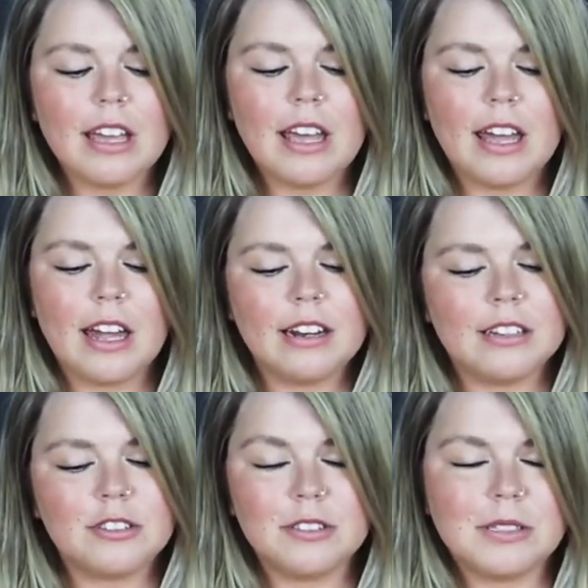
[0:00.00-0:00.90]

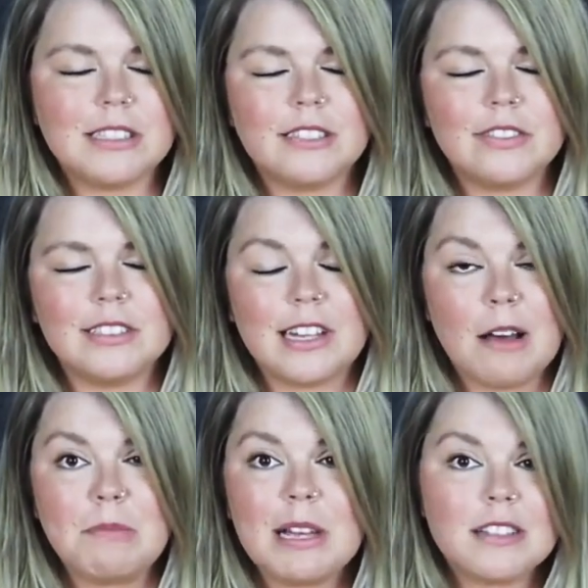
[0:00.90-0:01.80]
and doing different
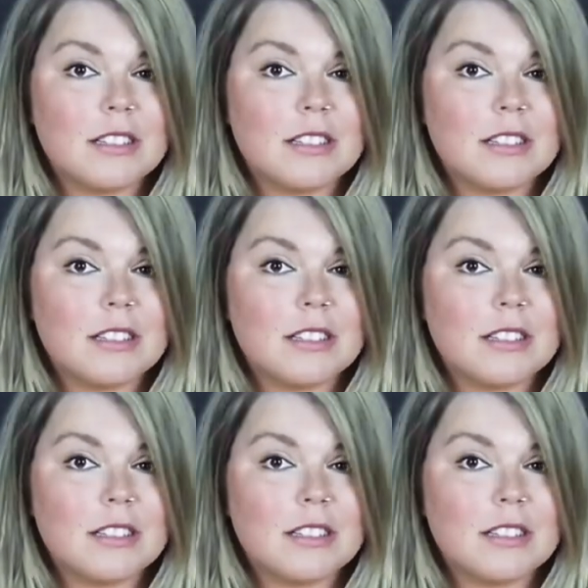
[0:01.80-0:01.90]
topics.